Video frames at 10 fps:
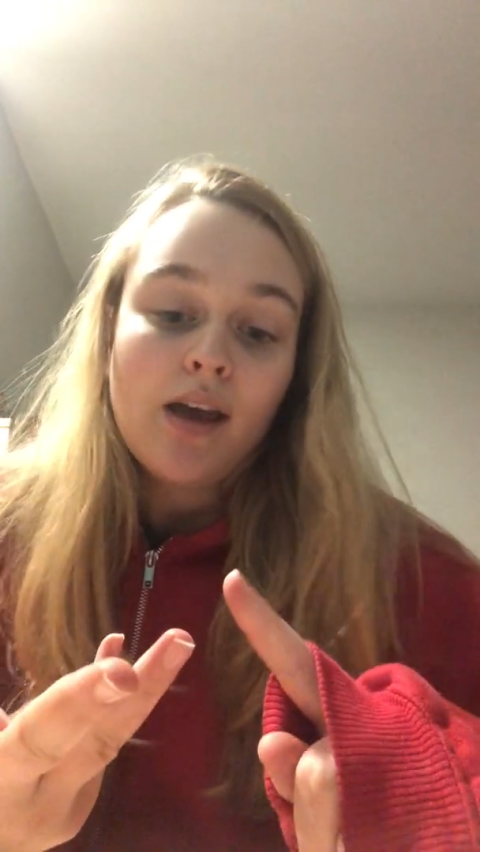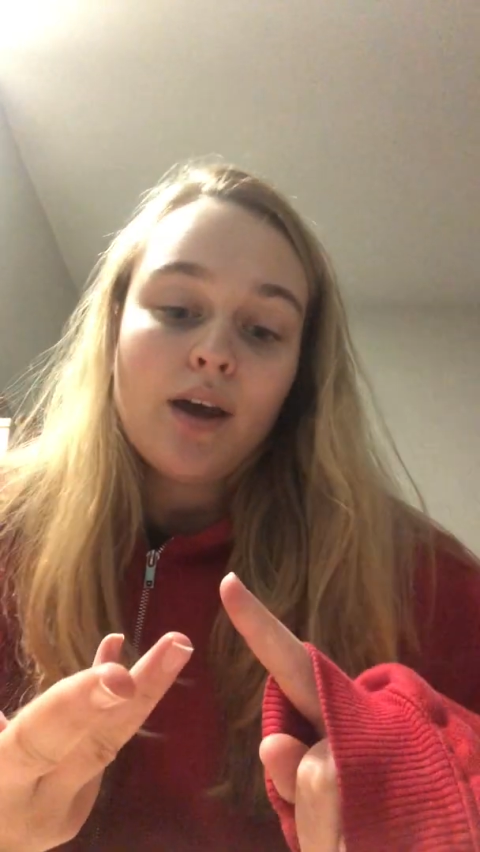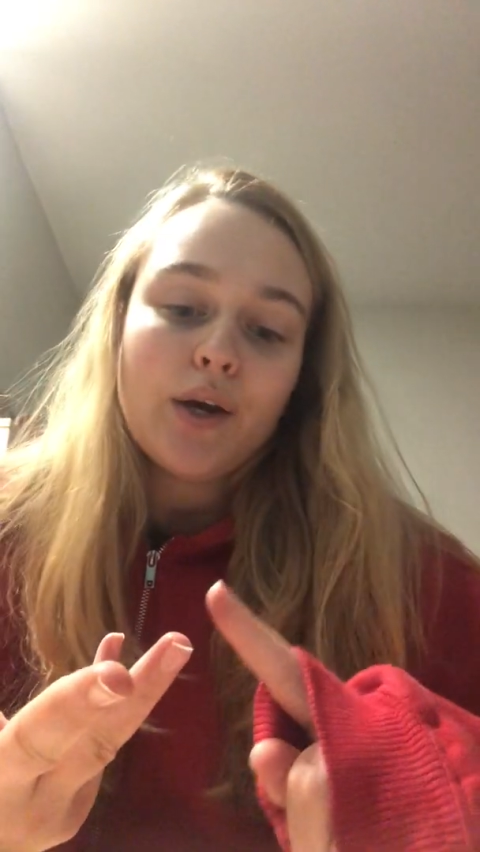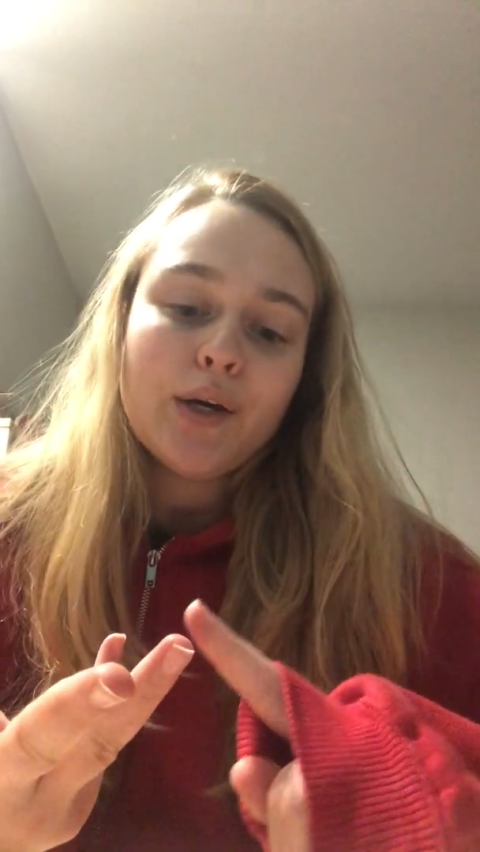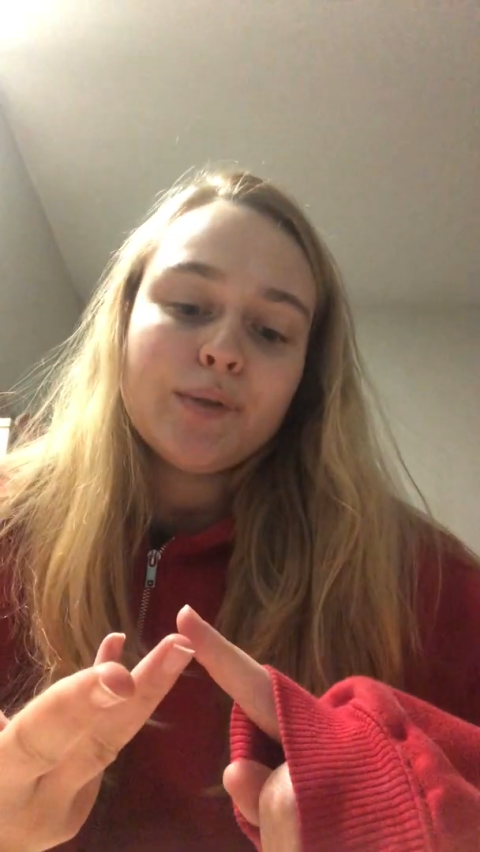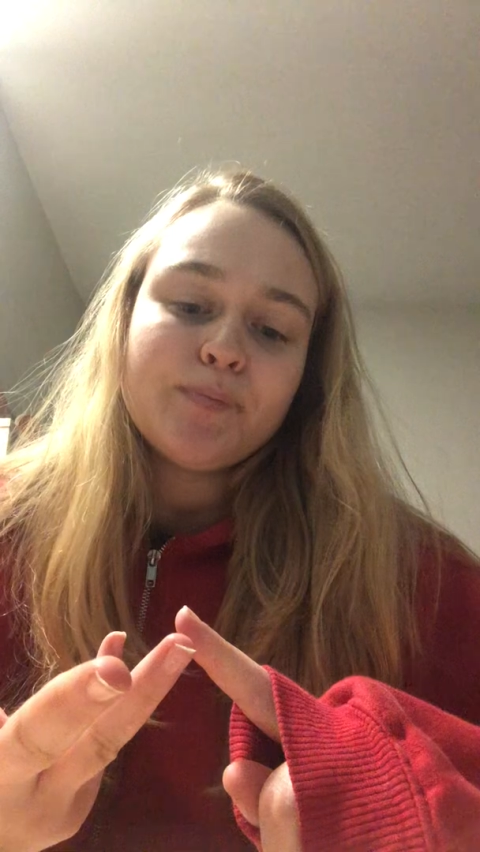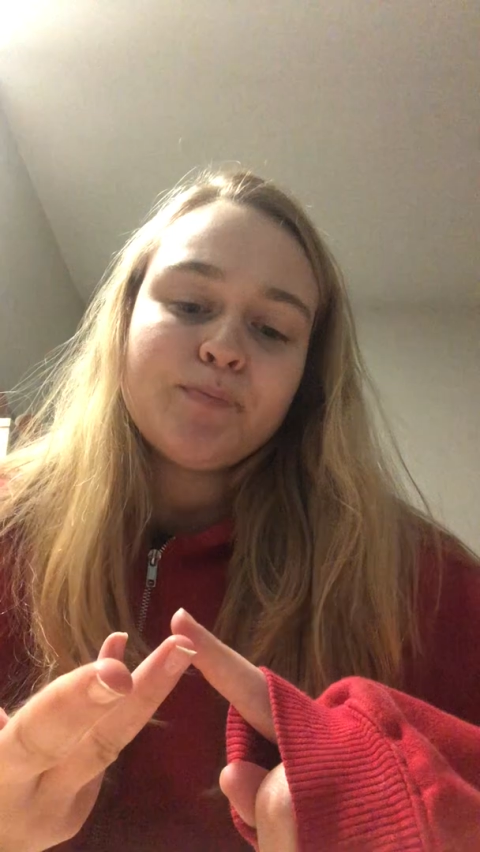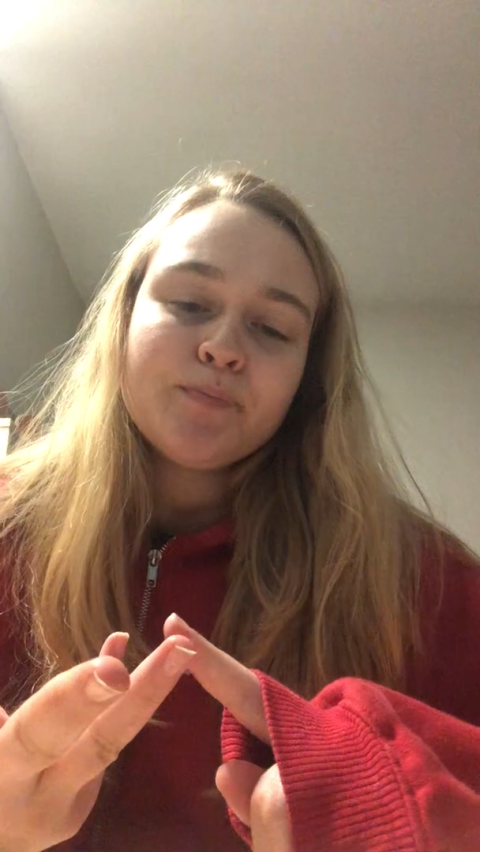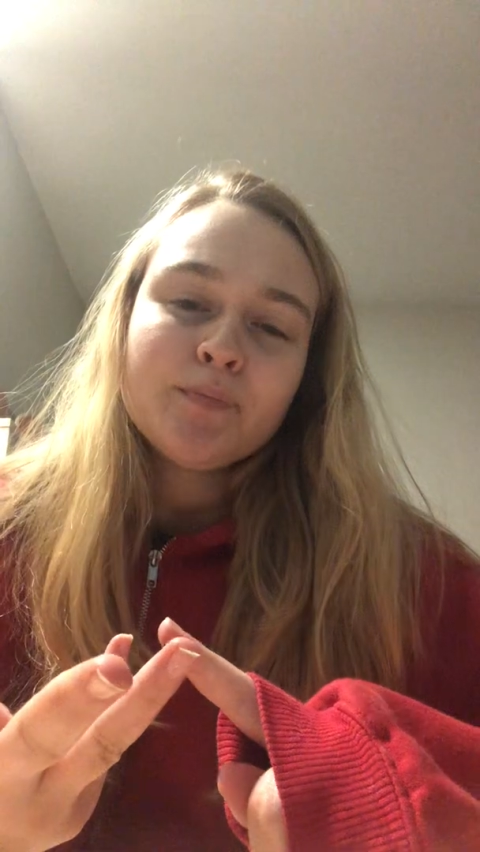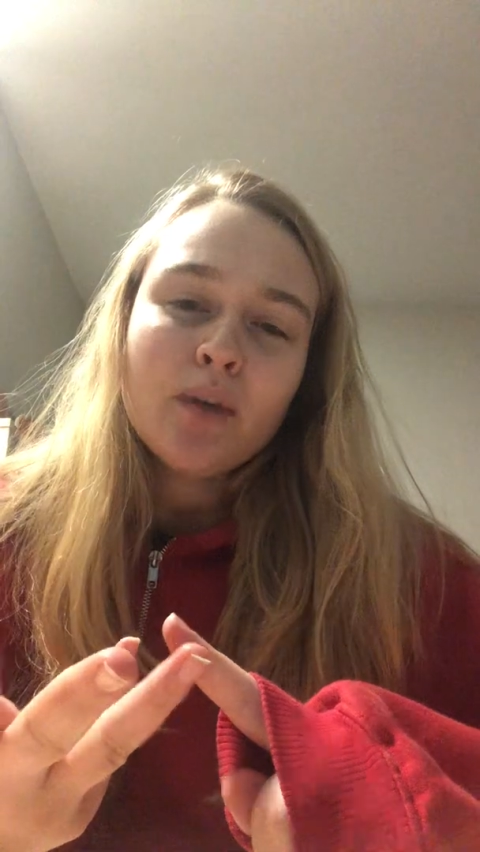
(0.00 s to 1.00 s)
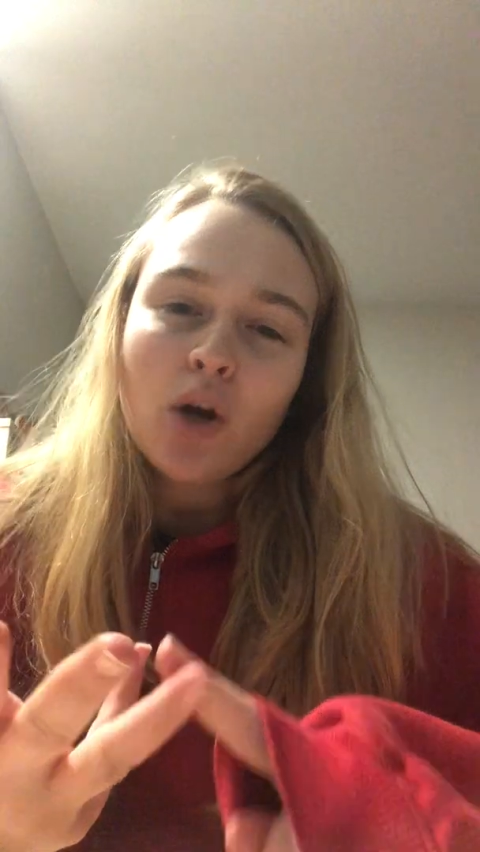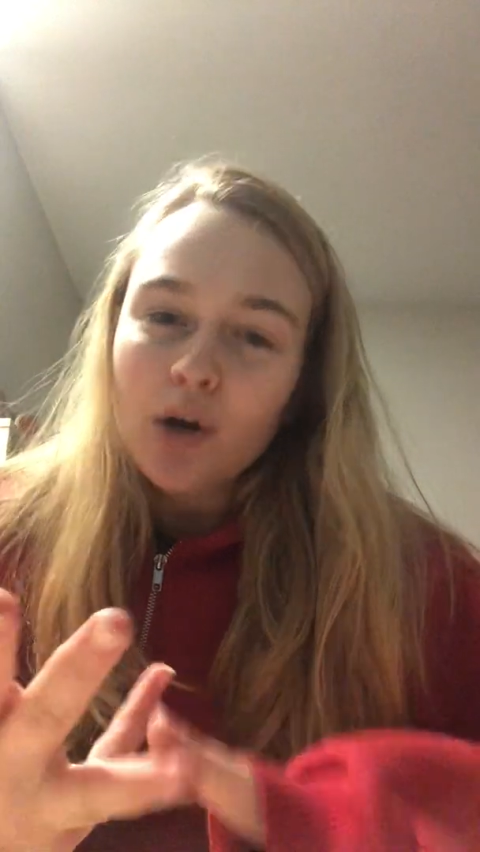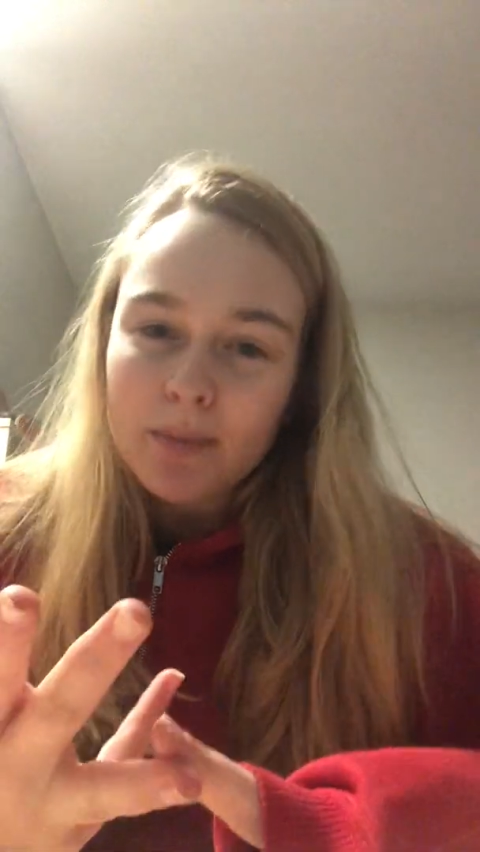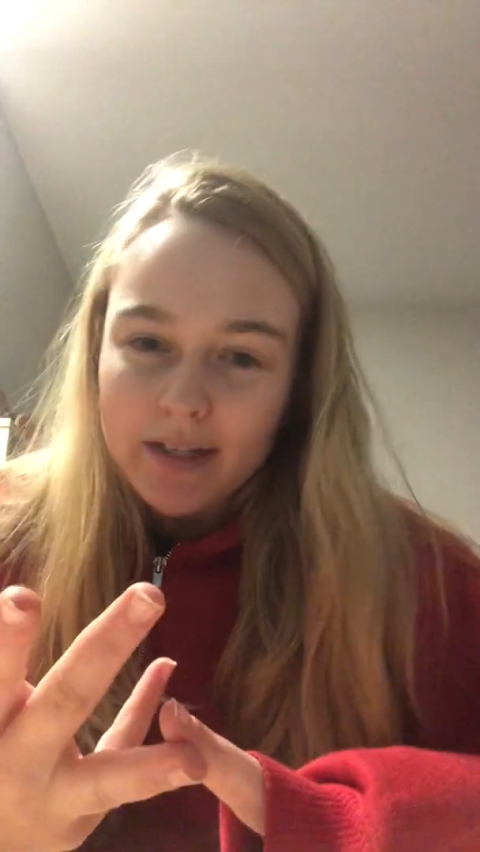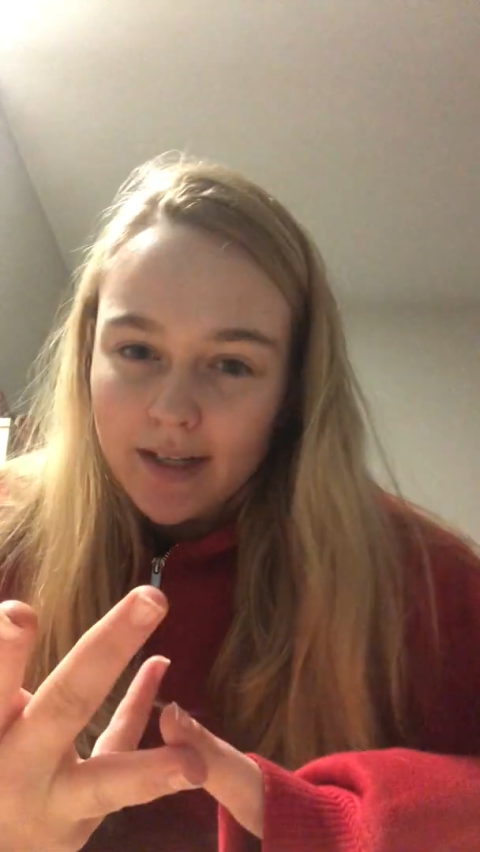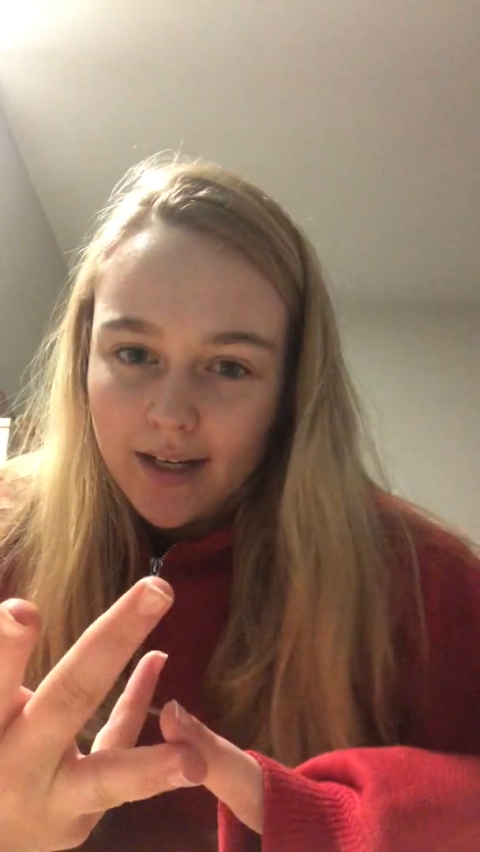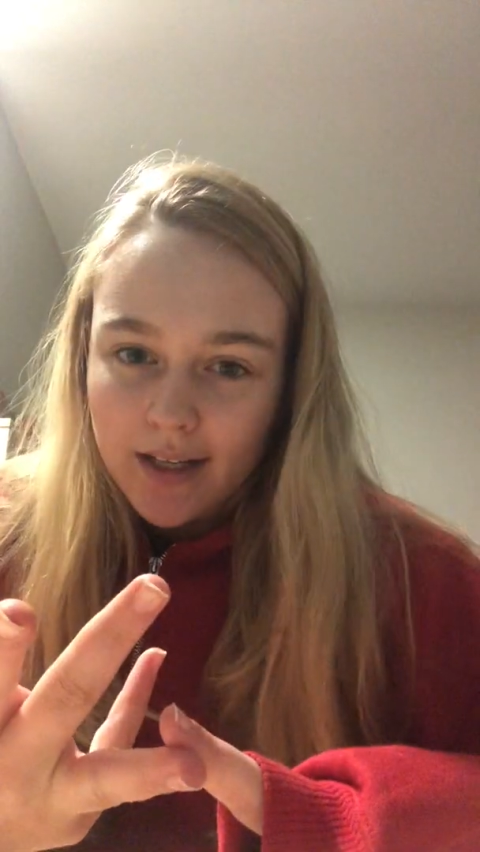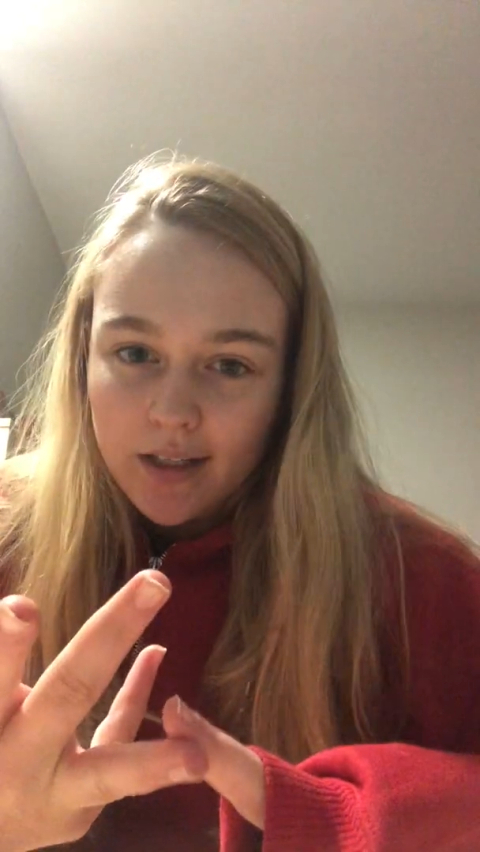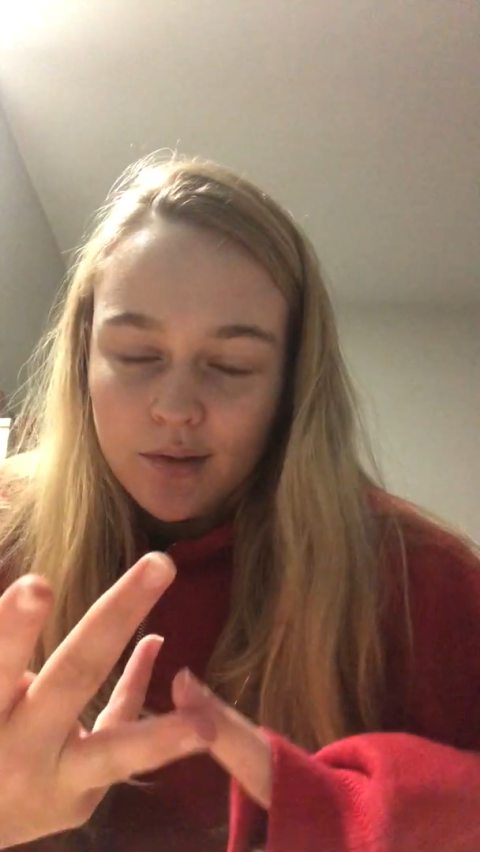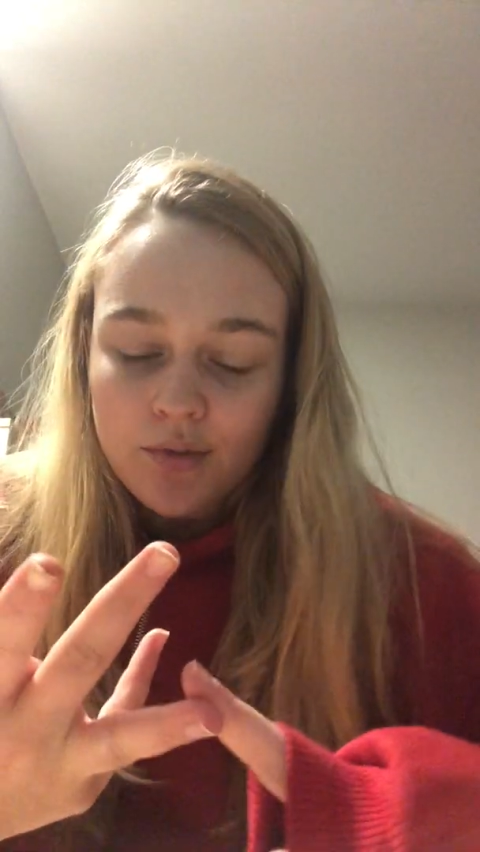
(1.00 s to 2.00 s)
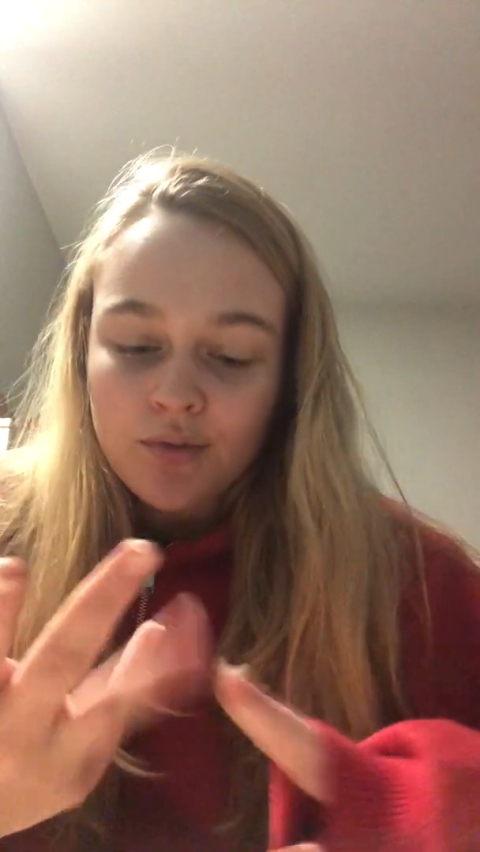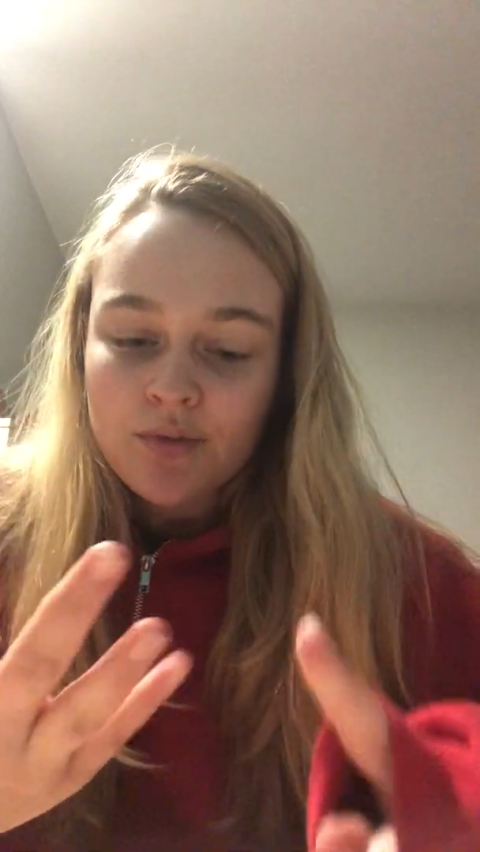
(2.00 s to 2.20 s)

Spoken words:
urban life,